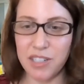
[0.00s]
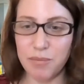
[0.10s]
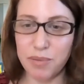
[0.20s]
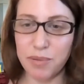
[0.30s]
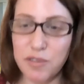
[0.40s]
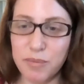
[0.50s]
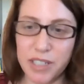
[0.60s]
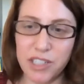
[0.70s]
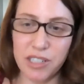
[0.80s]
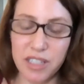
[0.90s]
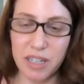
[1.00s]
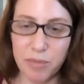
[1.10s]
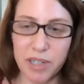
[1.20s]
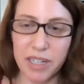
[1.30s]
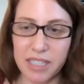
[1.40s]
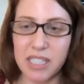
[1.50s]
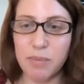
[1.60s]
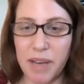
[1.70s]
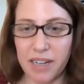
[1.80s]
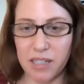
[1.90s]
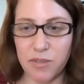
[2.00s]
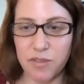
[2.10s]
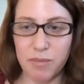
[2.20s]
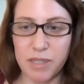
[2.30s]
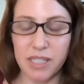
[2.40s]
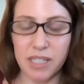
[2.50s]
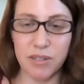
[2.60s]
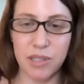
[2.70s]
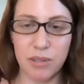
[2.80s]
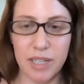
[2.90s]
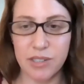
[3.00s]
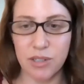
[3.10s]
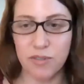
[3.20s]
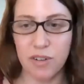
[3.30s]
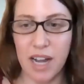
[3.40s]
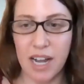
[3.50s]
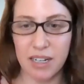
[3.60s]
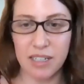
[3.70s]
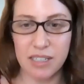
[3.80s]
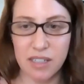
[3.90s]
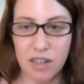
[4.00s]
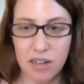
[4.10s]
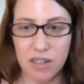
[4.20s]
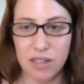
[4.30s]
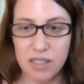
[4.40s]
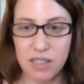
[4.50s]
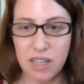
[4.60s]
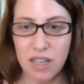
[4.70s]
improvement should someone expect from a CO2 laser for acne scars?